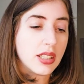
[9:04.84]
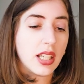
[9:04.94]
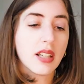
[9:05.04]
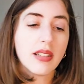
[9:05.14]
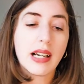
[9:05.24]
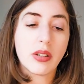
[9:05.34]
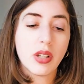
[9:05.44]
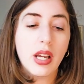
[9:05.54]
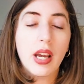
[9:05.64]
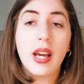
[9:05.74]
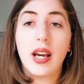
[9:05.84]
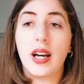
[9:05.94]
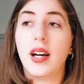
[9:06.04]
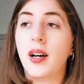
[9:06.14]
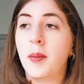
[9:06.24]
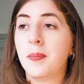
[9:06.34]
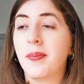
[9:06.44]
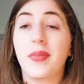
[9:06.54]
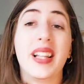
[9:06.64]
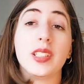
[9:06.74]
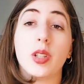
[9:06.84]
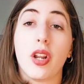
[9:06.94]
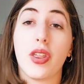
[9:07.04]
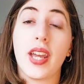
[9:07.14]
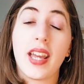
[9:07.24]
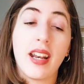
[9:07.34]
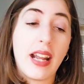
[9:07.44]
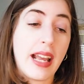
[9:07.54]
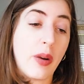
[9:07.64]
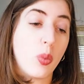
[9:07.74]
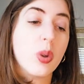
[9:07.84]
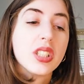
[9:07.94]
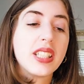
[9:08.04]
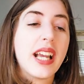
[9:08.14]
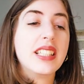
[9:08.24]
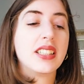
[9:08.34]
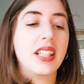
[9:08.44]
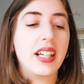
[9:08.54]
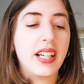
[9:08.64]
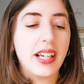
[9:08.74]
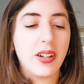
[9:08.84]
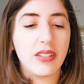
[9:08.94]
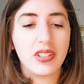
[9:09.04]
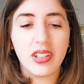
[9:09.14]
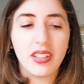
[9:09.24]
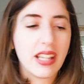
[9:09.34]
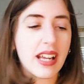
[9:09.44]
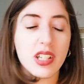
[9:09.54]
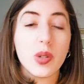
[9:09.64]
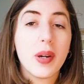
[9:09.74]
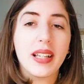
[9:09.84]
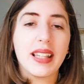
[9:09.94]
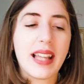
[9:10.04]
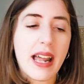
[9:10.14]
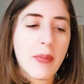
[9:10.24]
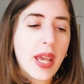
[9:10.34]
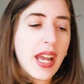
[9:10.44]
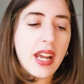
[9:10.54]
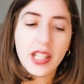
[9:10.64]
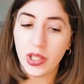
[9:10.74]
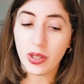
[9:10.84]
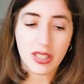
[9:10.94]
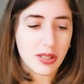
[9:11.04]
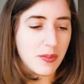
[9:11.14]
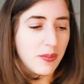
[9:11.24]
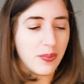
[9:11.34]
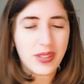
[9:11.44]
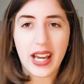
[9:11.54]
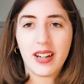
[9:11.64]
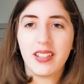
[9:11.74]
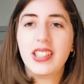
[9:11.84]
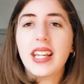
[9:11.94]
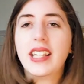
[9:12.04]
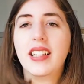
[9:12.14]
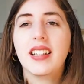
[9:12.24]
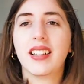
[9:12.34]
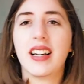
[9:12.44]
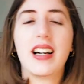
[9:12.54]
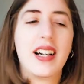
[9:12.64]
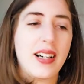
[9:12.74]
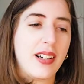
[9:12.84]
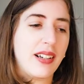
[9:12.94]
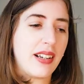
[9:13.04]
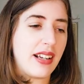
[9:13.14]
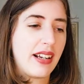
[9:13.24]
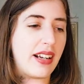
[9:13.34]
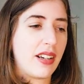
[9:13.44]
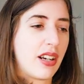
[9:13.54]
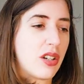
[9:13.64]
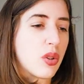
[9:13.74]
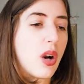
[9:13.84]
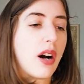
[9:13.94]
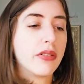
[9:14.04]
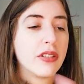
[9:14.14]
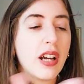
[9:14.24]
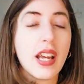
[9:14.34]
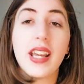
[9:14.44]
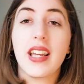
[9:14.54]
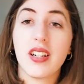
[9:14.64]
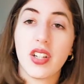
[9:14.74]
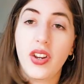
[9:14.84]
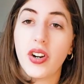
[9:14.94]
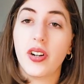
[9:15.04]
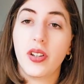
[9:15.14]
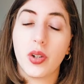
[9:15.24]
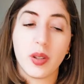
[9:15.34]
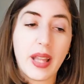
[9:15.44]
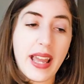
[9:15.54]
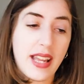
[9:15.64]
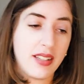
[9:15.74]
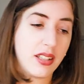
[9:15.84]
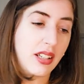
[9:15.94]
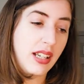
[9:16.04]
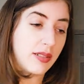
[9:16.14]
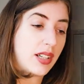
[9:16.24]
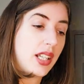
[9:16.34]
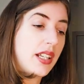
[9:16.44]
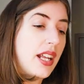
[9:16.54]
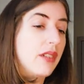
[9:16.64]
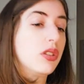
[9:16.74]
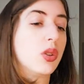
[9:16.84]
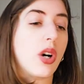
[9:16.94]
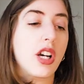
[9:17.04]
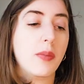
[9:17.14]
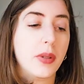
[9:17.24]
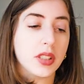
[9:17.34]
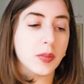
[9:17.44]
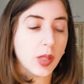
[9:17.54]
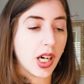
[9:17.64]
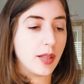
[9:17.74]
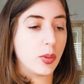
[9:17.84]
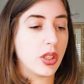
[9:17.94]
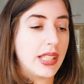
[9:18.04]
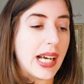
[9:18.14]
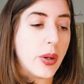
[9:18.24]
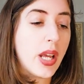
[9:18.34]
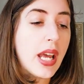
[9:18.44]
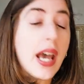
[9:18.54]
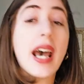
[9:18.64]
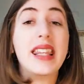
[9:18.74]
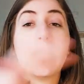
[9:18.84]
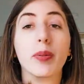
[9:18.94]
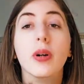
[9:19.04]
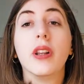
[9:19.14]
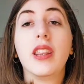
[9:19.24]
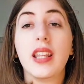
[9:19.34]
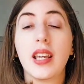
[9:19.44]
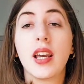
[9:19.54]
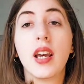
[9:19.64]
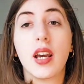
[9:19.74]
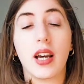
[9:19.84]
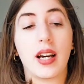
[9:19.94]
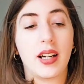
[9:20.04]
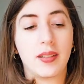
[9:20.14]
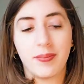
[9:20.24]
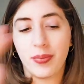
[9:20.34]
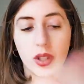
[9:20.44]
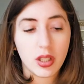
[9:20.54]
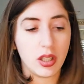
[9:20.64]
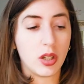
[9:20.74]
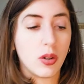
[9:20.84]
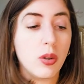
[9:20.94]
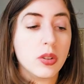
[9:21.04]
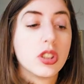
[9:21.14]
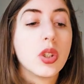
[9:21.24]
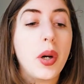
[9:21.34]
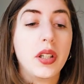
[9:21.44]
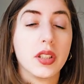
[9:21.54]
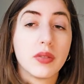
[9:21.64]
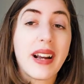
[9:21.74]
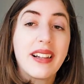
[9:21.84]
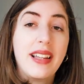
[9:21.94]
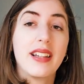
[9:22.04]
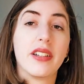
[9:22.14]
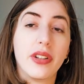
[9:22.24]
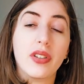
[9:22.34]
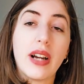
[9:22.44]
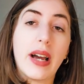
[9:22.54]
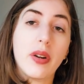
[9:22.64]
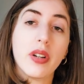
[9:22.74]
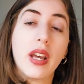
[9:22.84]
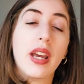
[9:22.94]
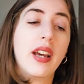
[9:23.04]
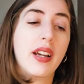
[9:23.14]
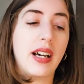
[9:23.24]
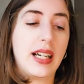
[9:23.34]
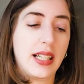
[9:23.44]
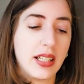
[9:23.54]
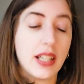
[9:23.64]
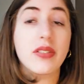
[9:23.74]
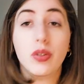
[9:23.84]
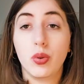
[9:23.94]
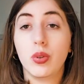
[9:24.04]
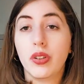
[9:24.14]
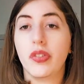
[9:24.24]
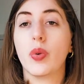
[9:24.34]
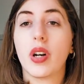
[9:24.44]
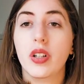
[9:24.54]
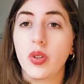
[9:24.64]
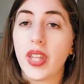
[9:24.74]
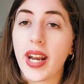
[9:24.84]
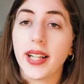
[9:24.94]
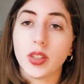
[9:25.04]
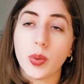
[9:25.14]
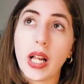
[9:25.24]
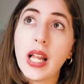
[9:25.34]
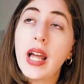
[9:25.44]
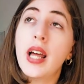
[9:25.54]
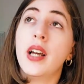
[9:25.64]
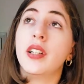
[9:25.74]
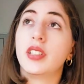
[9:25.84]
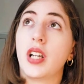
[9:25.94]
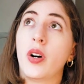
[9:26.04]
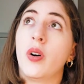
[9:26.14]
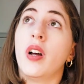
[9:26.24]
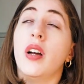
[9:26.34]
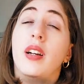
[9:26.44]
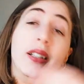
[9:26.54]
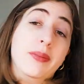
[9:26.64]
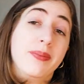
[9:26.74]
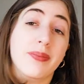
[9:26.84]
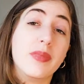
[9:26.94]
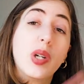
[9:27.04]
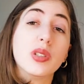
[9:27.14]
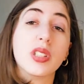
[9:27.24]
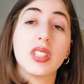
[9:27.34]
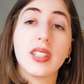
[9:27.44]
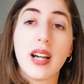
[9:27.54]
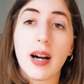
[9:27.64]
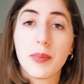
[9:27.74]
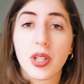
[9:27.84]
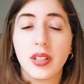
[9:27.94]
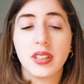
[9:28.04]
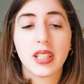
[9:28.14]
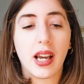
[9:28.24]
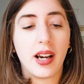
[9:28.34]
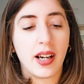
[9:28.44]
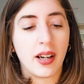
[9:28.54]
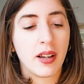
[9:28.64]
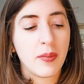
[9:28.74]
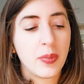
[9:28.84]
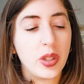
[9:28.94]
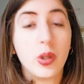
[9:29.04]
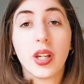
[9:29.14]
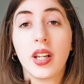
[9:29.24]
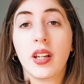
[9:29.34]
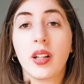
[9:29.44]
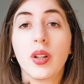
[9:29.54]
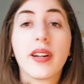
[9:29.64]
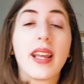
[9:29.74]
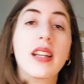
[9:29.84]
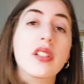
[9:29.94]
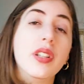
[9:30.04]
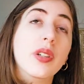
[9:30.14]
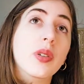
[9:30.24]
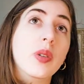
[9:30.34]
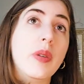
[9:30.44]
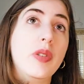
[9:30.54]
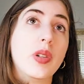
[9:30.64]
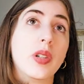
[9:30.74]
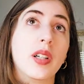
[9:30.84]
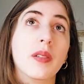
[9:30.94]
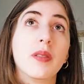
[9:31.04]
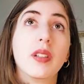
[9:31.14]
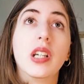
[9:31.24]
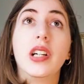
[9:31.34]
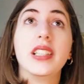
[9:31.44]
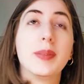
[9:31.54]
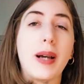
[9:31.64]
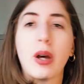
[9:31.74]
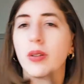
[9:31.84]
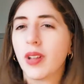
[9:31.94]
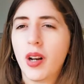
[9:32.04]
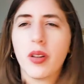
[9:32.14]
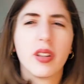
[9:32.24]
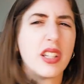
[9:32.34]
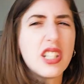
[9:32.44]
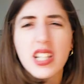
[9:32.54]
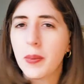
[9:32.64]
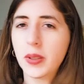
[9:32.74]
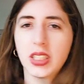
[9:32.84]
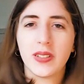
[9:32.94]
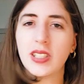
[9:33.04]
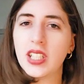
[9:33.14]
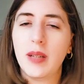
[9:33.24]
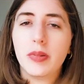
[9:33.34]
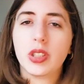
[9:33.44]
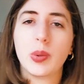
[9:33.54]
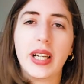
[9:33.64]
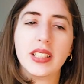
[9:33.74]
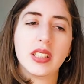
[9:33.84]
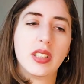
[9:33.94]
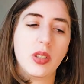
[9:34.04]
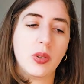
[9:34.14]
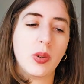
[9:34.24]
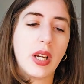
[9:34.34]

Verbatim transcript: sitting around um, and that sort of thing and and worst case scenario if you, do, you can't do any of that you could just kind of dig uh, a, a trough into your your land get rid of the native soil put some cardboard down and then put the um, your own soil directly into the ground uh, if you if you want to do that as well. So those are just the options uh, you can look into if you're curious about you know the cheapest of the cheapest ways to